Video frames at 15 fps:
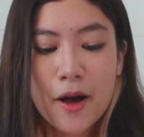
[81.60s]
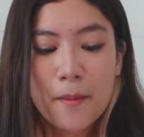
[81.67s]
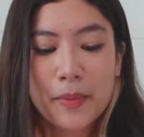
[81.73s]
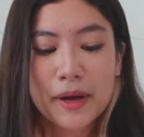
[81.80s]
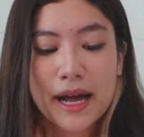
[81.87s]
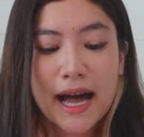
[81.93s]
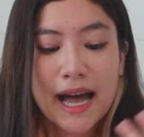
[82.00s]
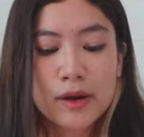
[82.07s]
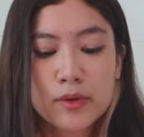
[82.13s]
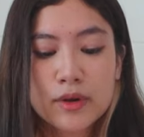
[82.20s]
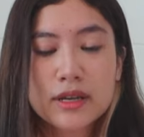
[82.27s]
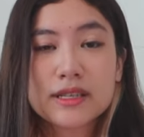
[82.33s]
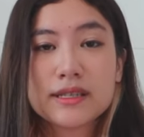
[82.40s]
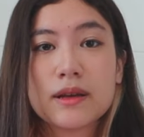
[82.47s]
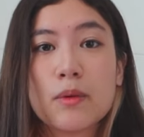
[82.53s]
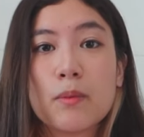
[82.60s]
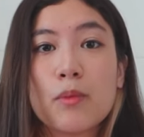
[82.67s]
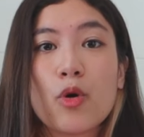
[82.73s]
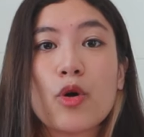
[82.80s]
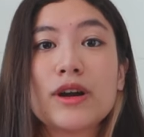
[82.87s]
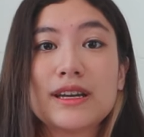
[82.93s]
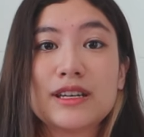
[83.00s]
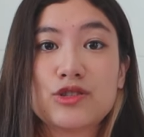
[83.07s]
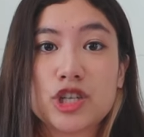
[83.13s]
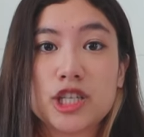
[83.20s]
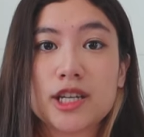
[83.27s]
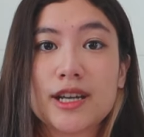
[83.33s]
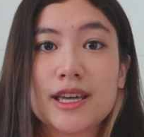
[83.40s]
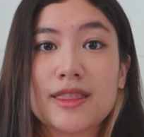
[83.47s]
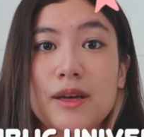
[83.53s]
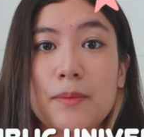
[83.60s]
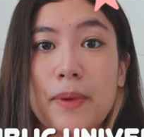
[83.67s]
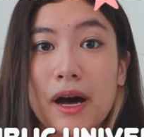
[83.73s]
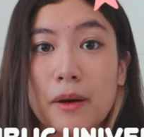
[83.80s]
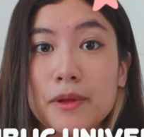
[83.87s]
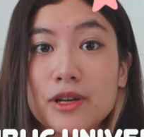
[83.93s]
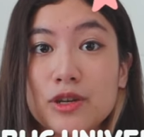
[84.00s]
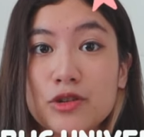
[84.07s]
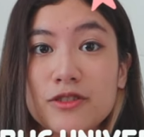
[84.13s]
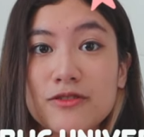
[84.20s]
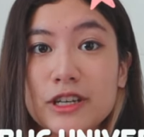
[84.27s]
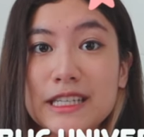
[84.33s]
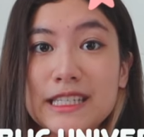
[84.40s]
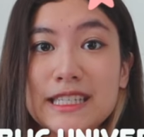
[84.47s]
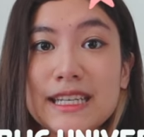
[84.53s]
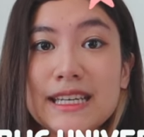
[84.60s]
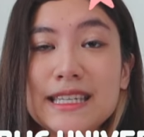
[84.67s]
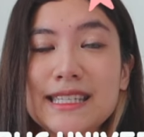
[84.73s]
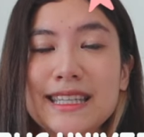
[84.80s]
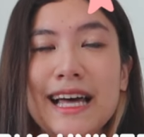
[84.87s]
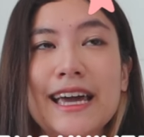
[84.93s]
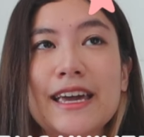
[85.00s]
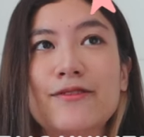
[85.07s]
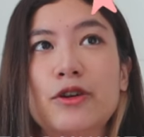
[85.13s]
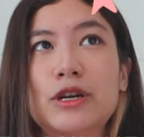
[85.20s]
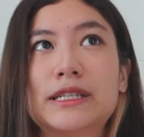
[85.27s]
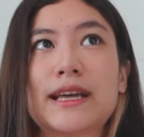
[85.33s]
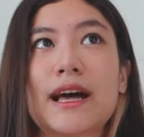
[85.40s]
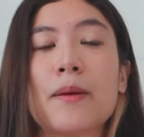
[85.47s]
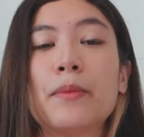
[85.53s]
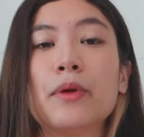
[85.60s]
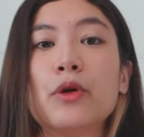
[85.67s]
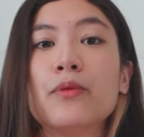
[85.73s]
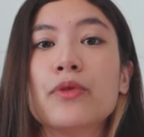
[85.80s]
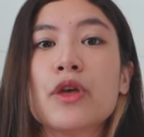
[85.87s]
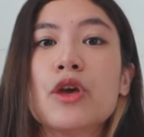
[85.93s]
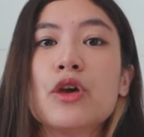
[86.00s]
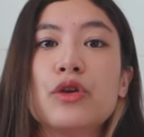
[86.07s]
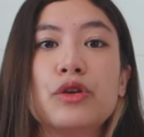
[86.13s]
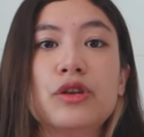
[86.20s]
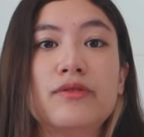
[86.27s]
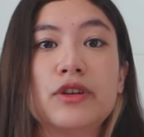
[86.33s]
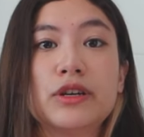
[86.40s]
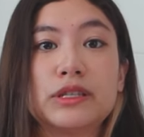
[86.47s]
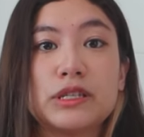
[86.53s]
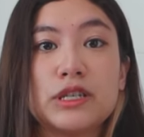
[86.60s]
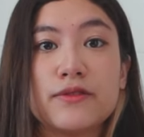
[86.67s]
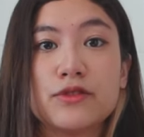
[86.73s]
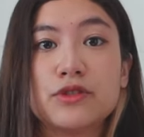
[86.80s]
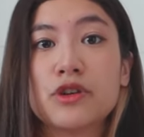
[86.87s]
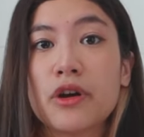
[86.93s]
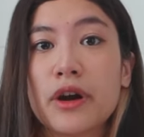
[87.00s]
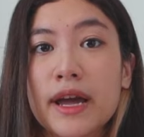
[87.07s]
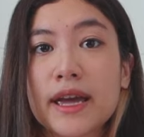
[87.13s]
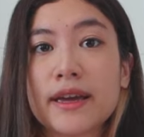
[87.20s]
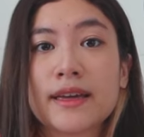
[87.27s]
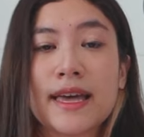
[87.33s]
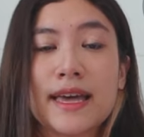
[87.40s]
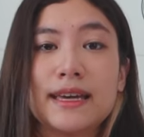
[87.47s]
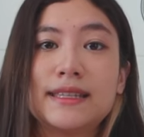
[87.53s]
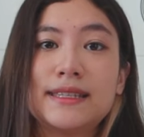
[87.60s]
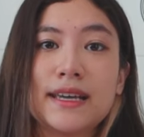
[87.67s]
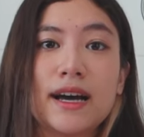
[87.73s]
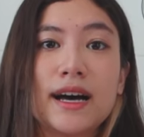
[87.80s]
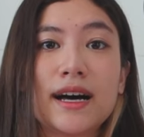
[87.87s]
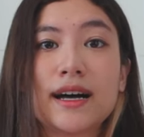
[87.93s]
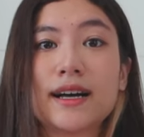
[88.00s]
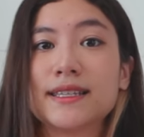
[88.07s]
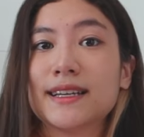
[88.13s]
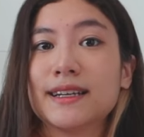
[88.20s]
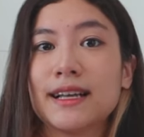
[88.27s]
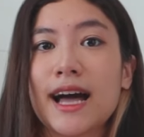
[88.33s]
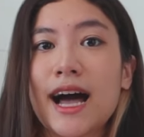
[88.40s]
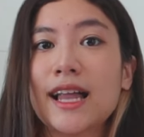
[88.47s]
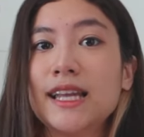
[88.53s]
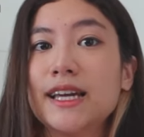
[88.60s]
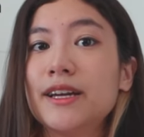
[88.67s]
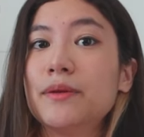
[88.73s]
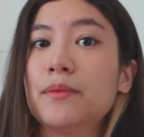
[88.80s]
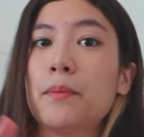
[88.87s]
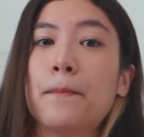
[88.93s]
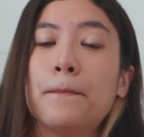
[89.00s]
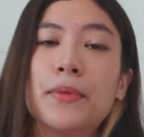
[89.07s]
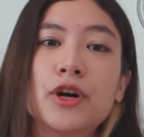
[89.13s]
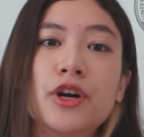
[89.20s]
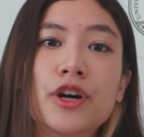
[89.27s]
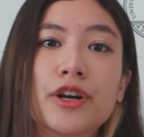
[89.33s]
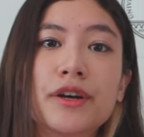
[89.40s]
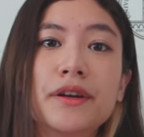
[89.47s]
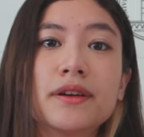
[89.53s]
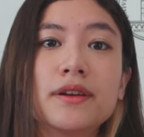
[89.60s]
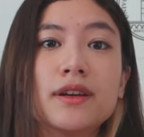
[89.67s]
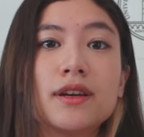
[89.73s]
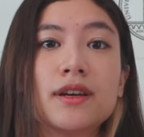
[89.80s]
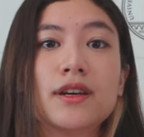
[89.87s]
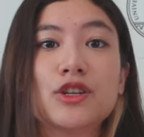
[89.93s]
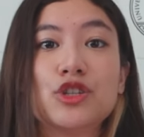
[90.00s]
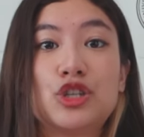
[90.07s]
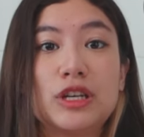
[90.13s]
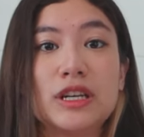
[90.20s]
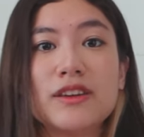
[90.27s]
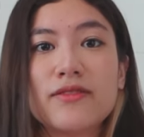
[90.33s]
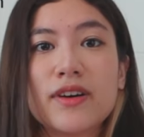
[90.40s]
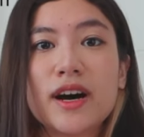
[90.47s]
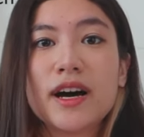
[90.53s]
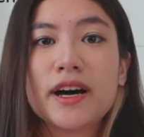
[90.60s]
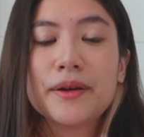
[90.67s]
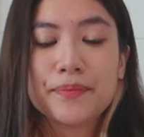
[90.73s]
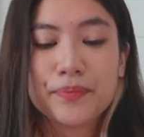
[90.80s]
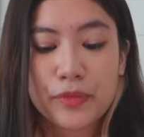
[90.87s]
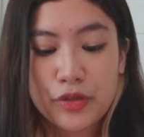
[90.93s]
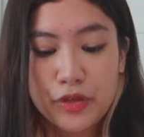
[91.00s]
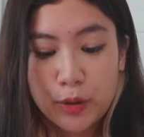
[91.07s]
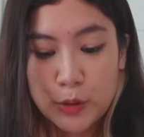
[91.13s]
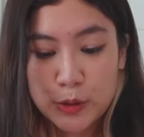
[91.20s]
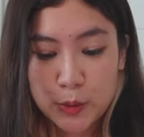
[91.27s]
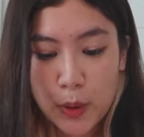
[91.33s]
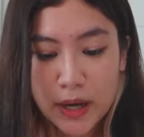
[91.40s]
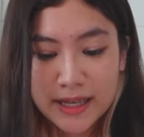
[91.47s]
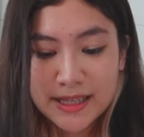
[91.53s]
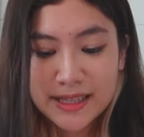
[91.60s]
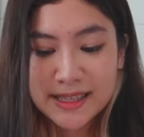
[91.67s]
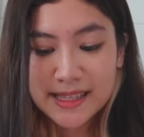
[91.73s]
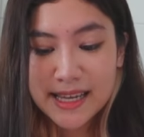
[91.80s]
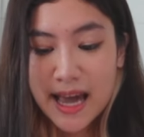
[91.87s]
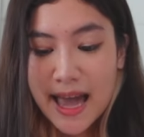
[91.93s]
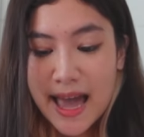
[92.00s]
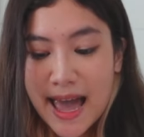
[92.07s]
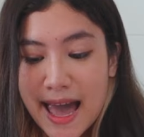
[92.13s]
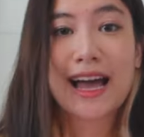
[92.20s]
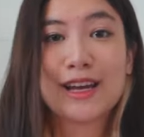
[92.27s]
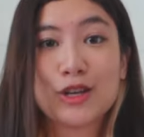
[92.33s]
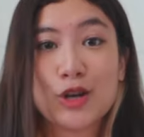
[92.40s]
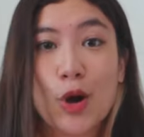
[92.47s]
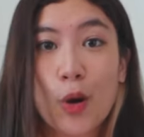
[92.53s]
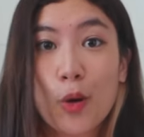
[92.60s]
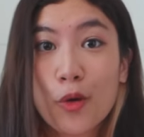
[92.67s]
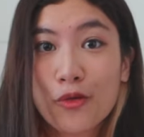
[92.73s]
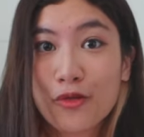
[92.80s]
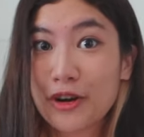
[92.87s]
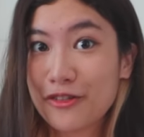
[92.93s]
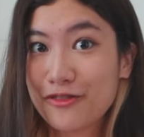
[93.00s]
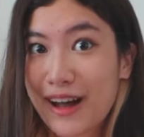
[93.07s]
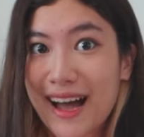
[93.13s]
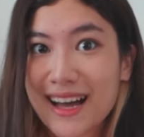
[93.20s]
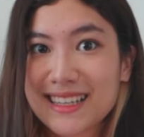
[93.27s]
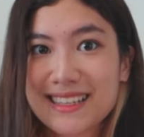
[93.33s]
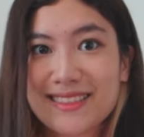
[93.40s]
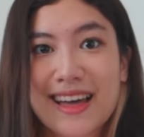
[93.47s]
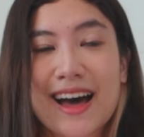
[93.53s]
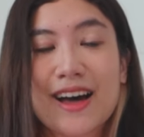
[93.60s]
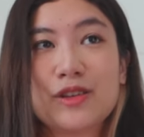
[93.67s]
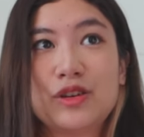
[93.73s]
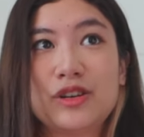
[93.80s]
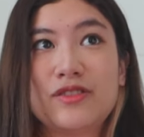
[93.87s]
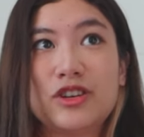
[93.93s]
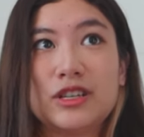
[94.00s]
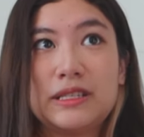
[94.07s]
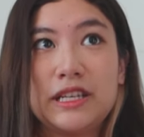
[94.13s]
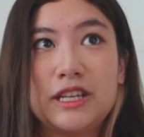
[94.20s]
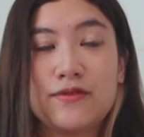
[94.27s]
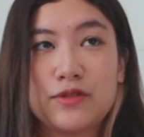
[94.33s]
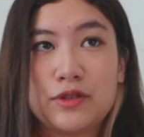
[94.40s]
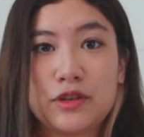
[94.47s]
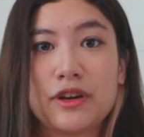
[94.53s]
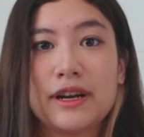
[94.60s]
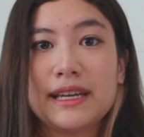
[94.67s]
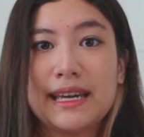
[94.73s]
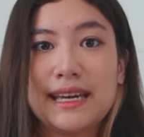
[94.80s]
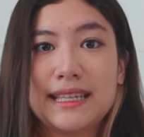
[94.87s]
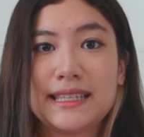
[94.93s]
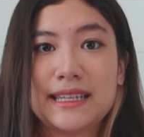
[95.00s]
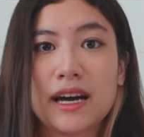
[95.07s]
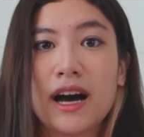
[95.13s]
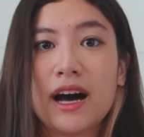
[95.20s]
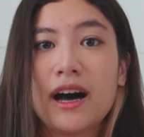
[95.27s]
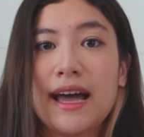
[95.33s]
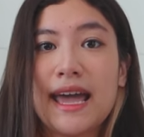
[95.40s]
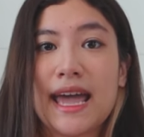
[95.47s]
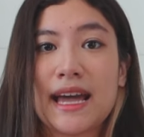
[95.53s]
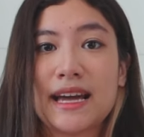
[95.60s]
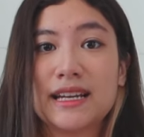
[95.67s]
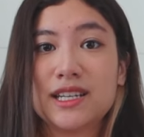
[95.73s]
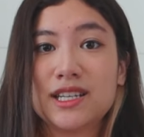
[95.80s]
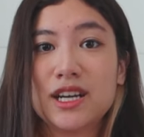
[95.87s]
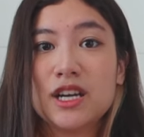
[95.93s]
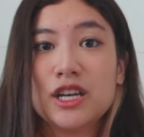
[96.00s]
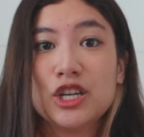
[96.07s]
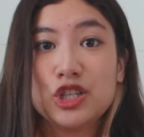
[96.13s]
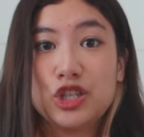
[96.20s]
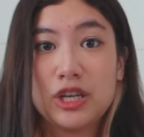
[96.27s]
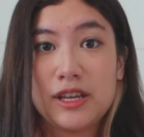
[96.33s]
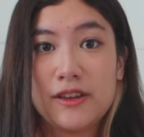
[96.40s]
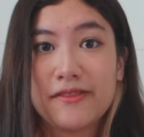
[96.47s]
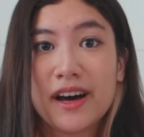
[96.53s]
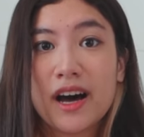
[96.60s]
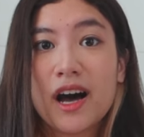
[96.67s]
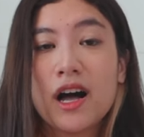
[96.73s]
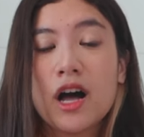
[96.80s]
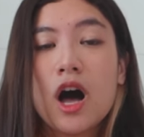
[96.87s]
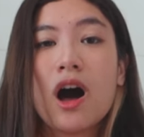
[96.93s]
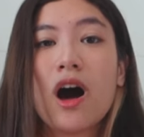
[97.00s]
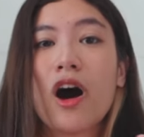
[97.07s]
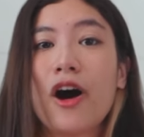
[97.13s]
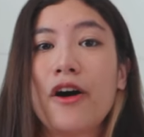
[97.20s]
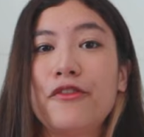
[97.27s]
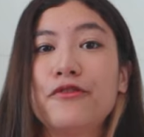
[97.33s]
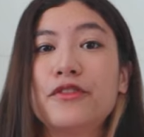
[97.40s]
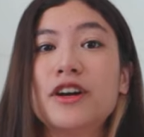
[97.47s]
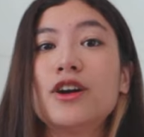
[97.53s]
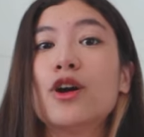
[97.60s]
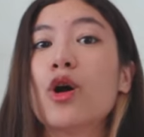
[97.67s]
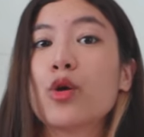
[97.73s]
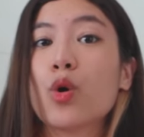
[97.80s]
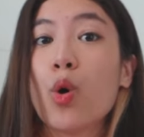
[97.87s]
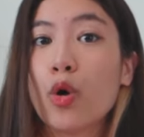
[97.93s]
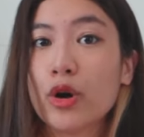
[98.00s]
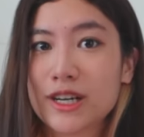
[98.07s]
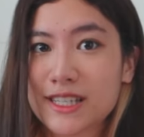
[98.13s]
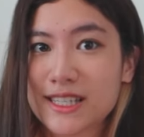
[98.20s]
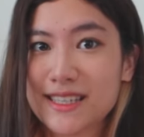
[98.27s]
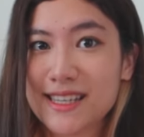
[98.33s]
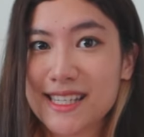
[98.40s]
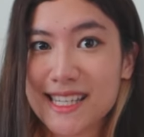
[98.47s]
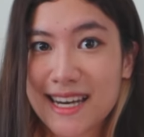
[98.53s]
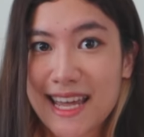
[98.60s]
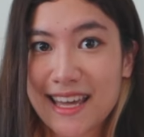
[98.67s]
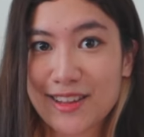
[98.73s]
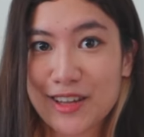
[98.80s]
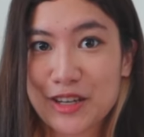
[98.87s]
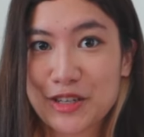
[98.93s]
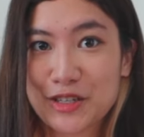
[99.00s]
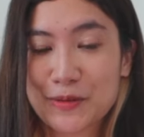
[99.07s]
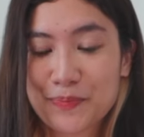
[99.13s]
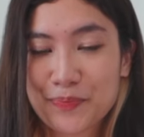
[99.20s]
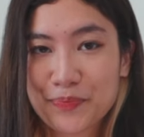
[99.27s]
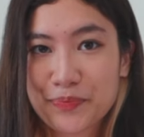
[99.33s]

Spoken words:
But I was more interested in the public universities, like for example, University of Zurich, ETH, St. Gallen, Bern, Geneva, those ones. I know for a fact that University of Zurich, ETH, and Geneva offer courses in English,